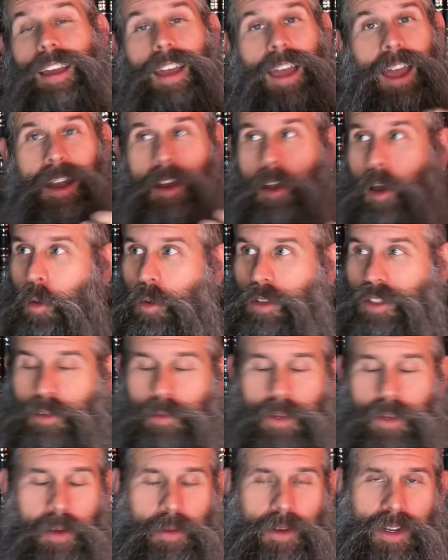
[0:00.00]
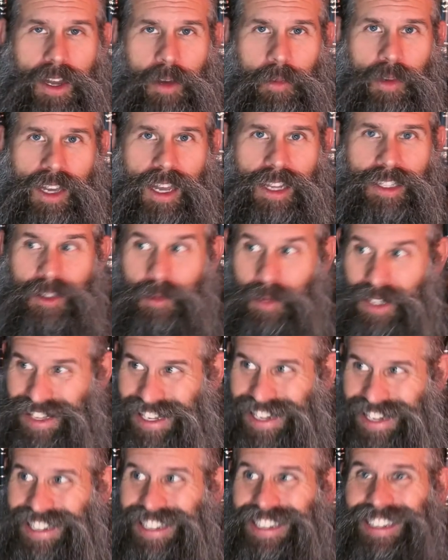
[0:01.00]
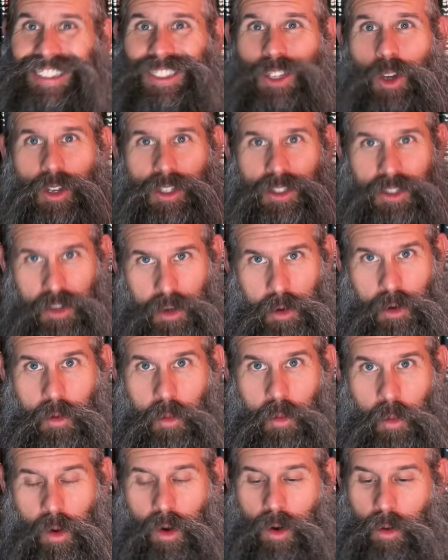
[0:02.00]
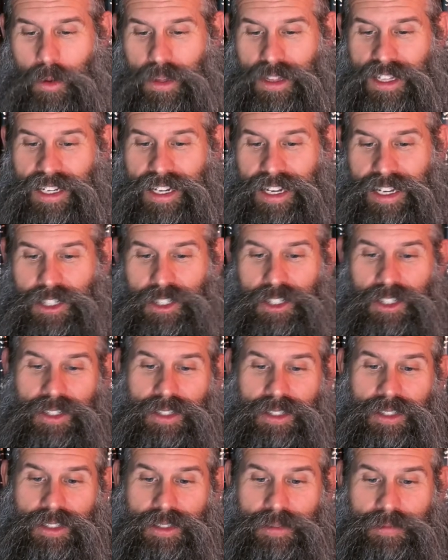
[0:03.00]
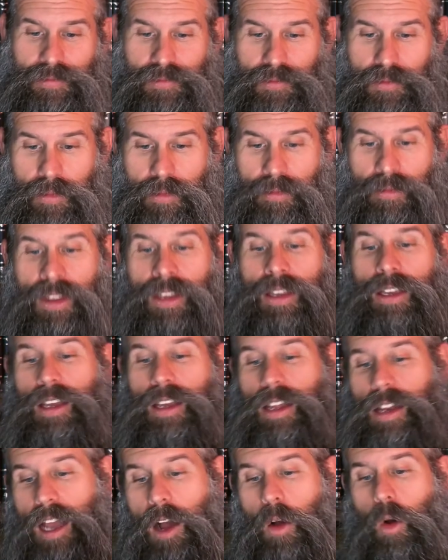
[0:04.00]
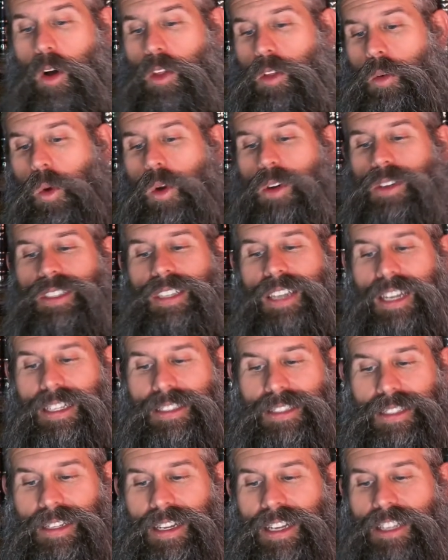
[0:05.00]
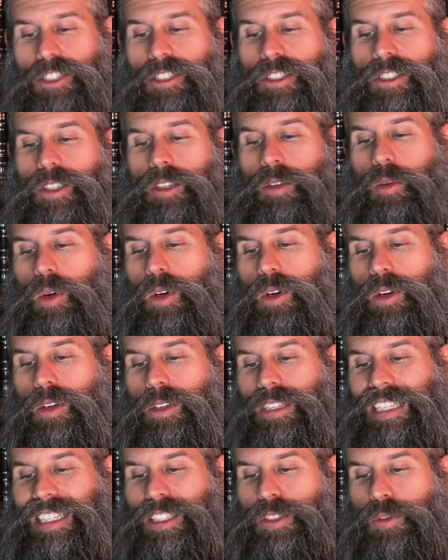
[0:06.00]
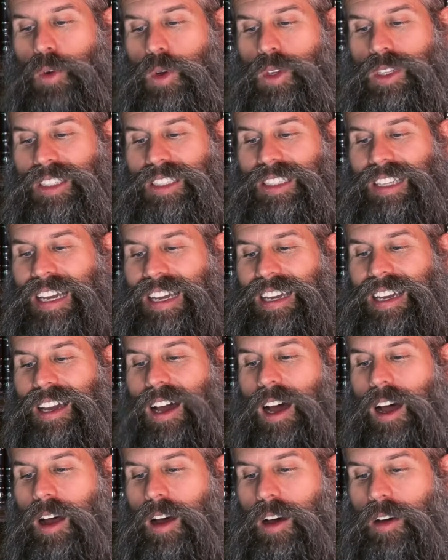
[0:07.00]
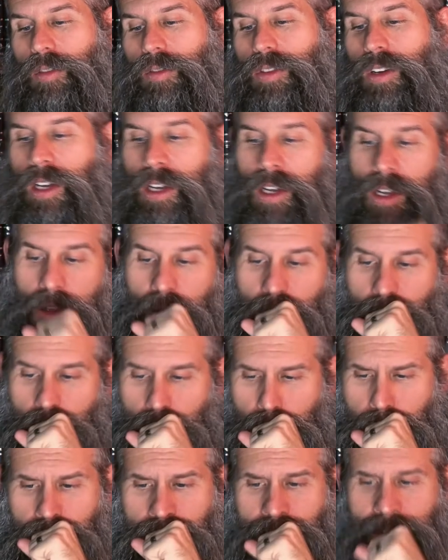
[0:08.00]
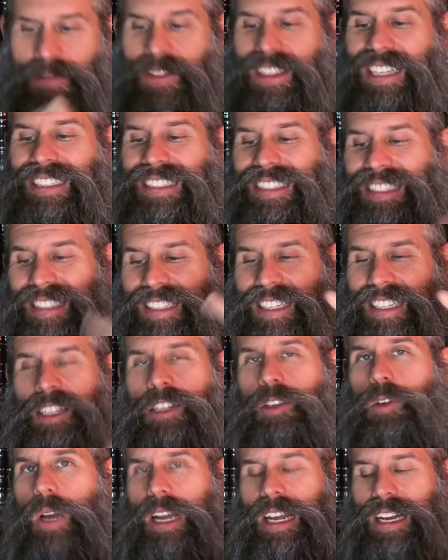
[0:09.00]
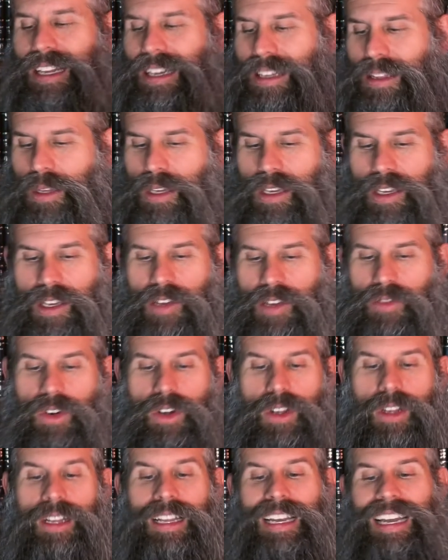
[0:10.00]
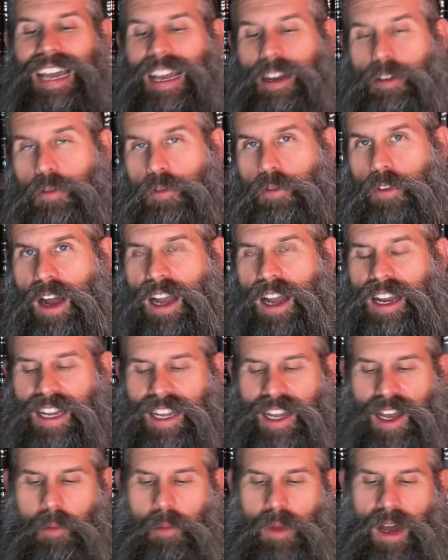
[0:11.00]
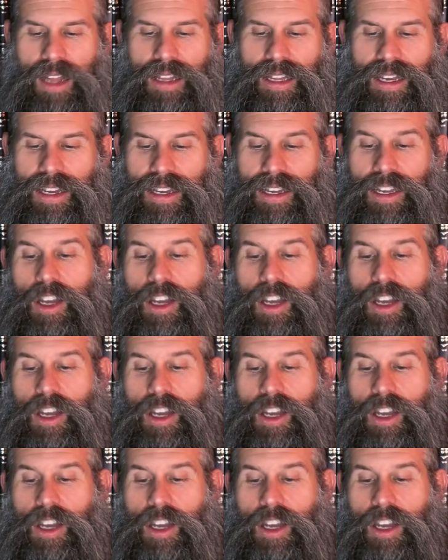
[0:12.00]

And no one's going to be able to come against him. And then he's going to go to war with the nations. Now, all the wars against the nations of the world is for the sake of incinerating the evil and fighting Amalek,